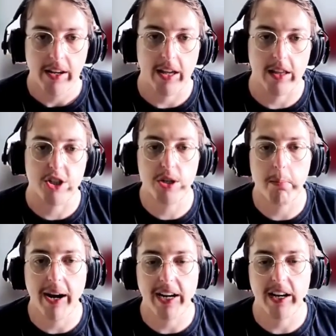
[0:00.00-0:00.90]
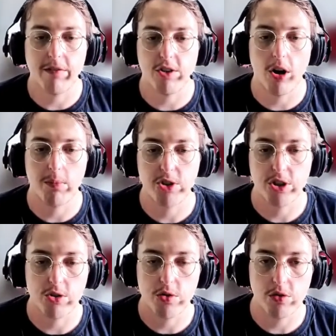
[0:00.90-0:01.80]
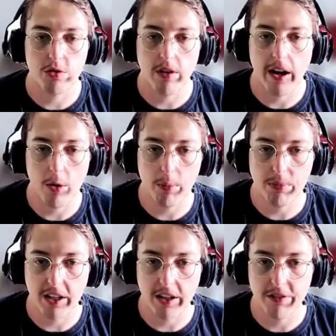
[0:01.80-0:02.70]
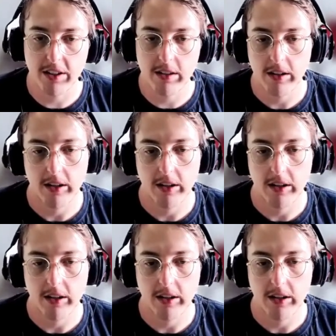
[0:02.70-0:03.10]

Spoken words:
and she might have the option to help David,